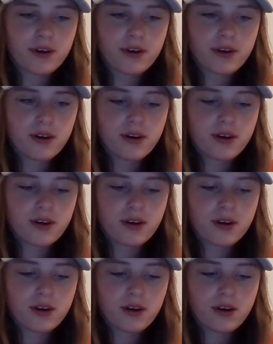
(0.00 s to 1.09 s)

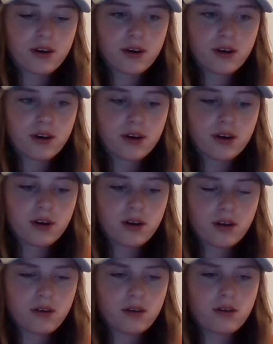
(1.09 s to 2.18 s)

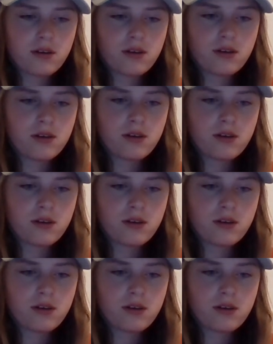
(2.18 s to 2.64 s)
(silence)